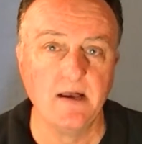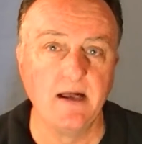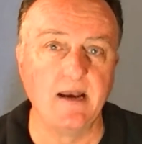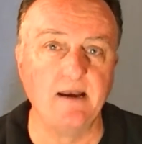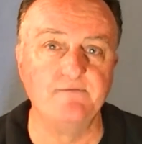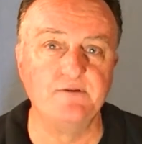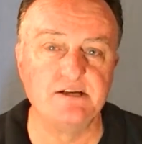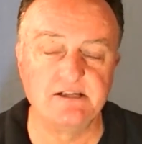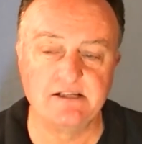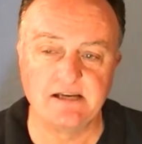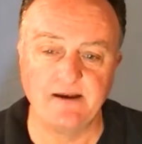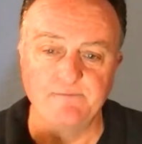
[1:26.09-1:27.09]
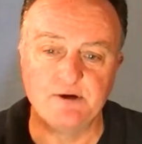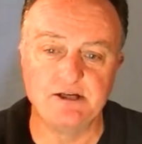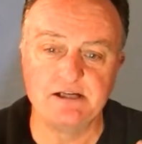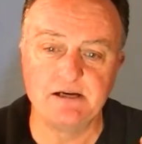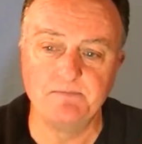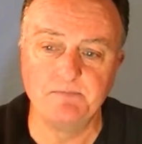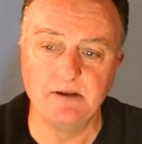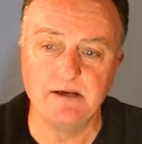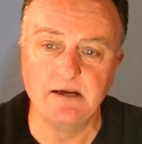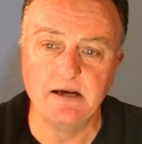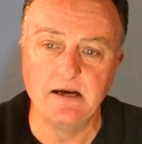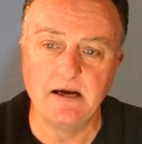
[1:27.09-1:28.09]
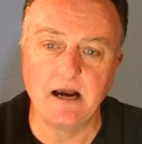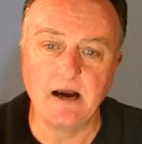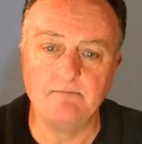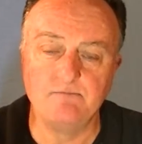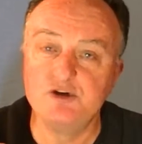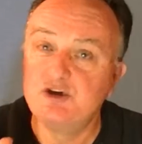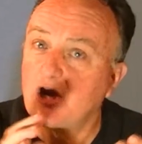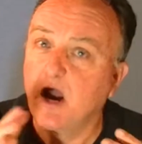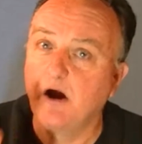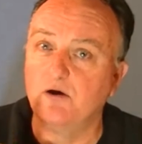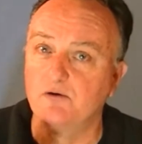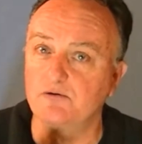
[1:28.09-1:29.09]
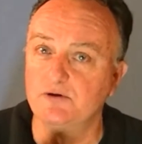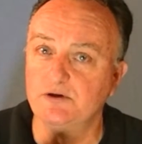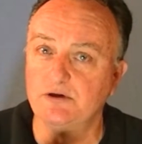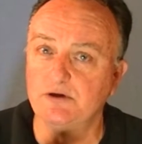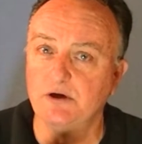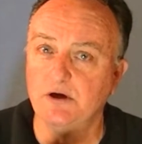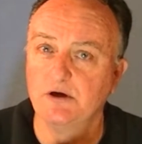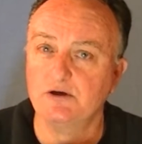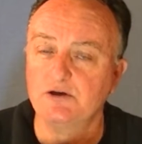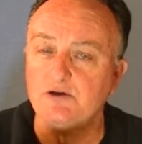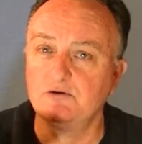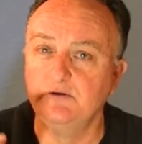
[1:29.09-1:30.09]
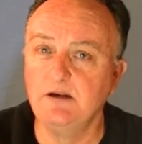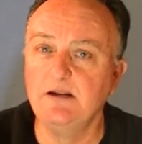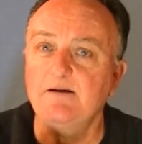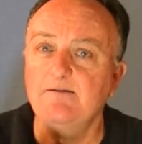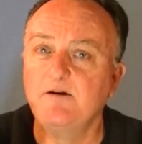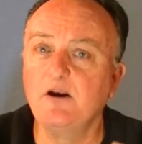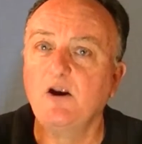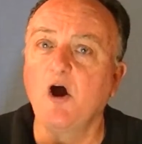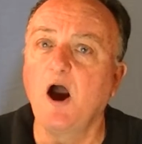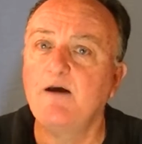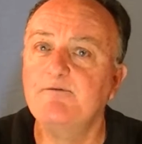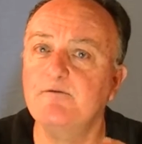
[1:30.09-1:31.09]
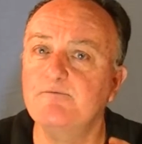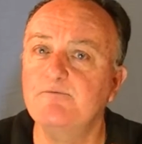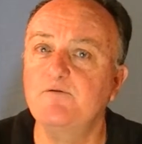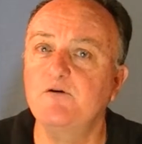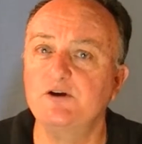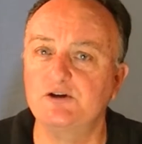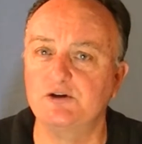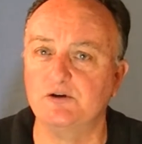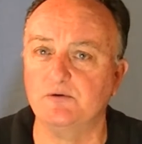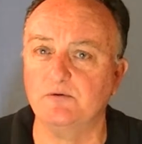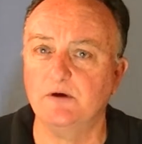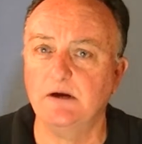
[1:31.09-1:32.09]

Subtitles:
And if we simply chose to live a life of virtue,